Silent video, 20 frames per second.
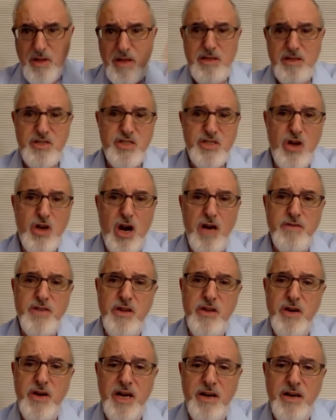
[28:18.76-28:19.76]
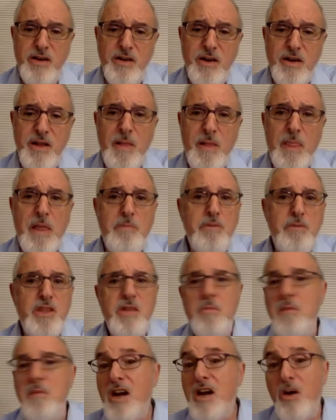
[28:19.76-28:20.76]
scarves on their hair. But the
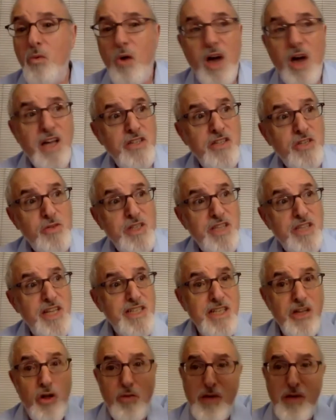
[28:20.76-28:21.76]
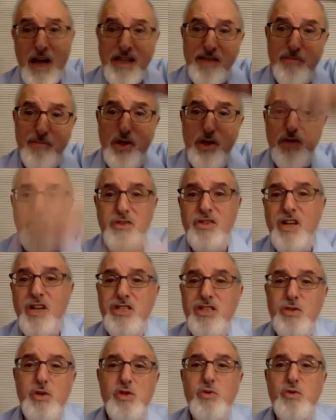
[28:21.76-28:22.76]
men are walking the street, they see all kinds of beautiful
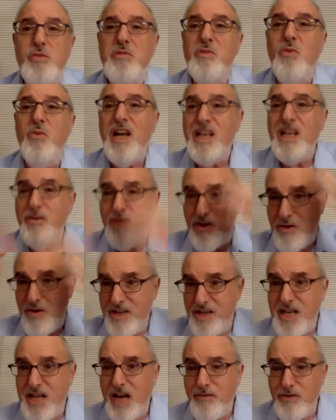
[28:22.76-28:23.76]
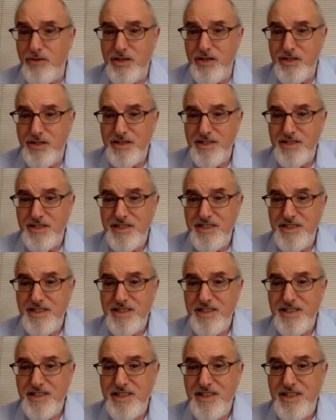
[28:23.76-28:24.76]
non-Jewish women walking with their hair uncovered.
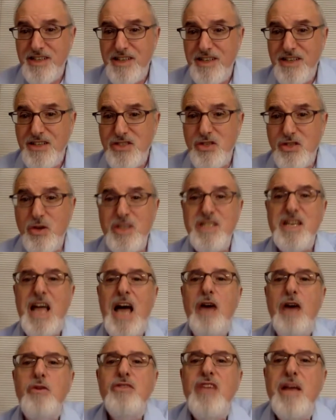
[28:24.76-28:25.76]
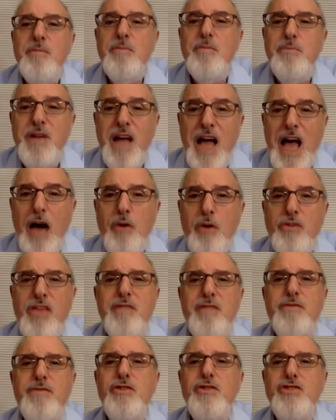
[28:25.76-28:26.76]
So he said, how is that, how is
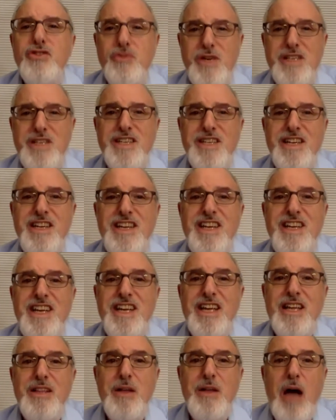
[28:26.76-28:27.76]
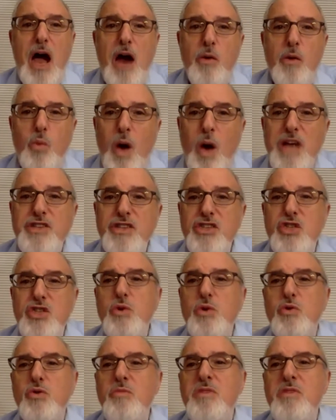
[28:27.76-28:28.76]
that virtuous? Or why should
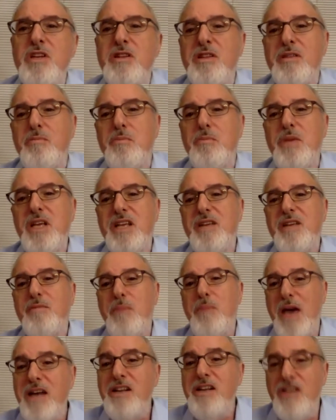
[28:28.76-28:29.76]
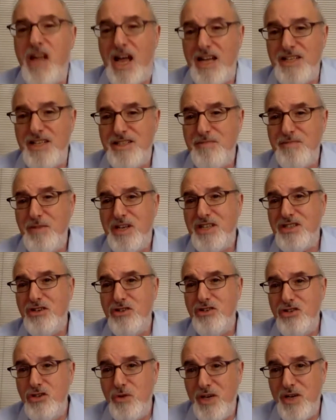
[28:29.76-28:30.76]
Jewish women be penalized because they're
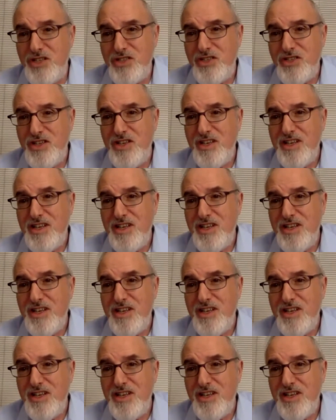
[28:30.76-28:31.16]
Jewish?